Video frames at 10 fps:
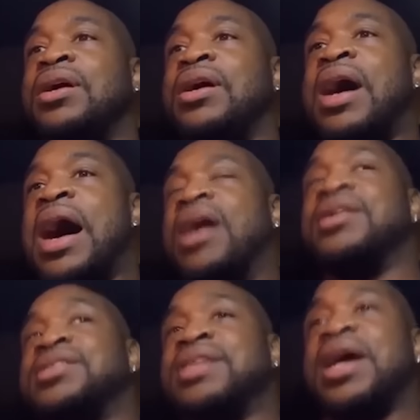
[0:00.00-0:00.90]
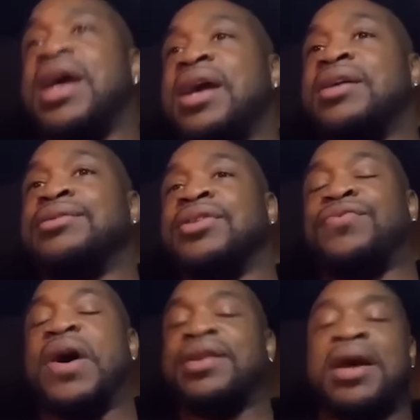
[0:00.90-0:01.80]
I understand the
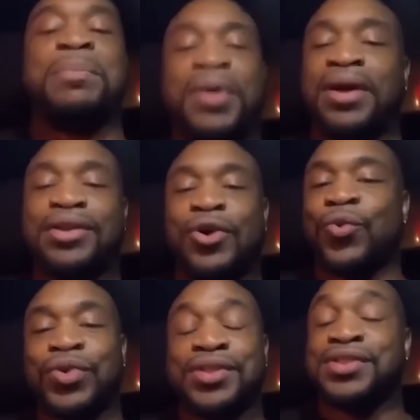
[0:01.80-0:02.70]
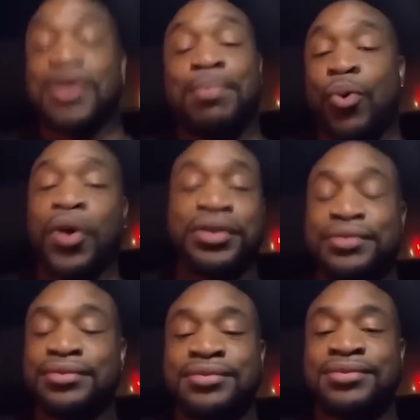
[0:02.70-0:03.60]
fact that men don't really see a point
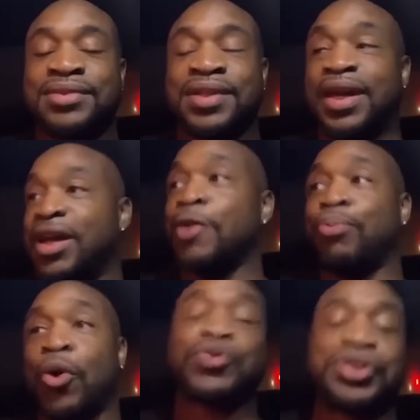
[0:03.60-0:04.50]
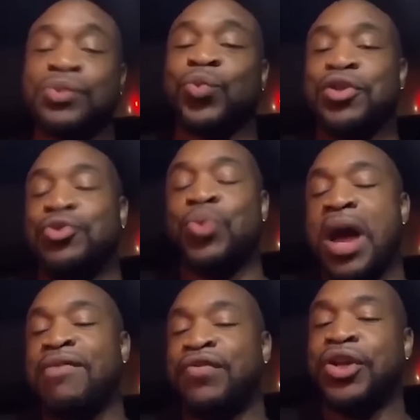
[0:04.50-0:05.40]
in approaching when you
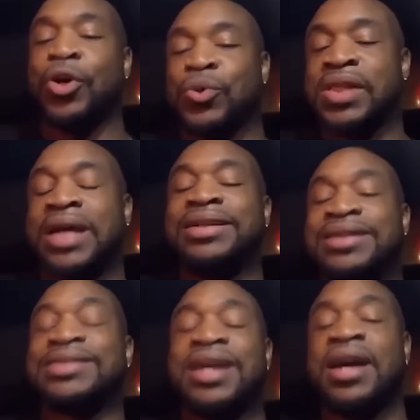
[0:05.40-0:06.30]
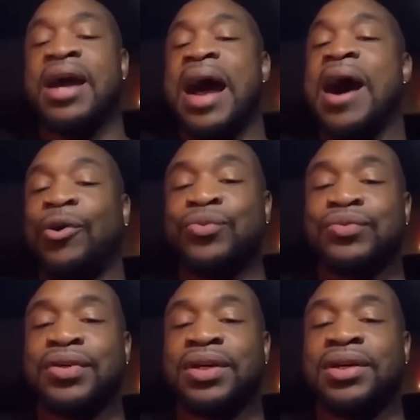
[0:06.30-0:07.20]
have videos like this out.
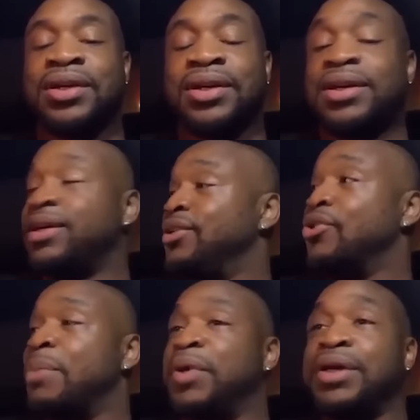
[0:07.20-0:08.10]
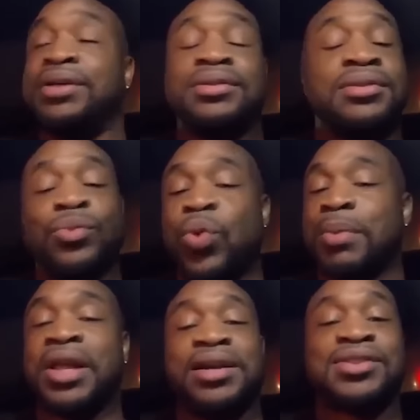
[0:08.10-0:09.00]
You know what I mean? Women
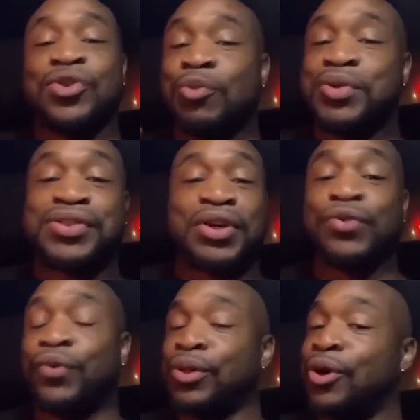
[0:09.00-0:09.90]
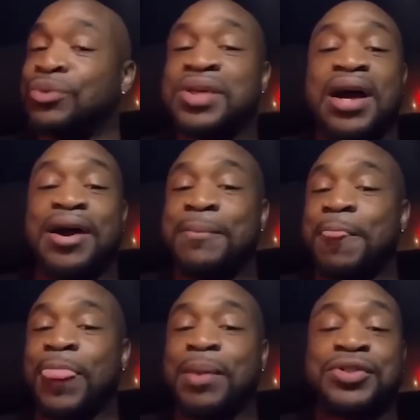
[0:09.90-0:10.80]
like this are going to be single for a long time.
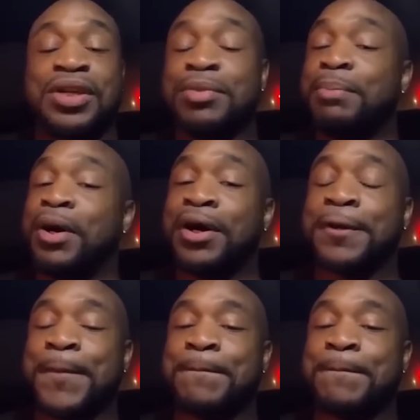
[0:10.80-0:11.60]
I'm just keeping it a buck.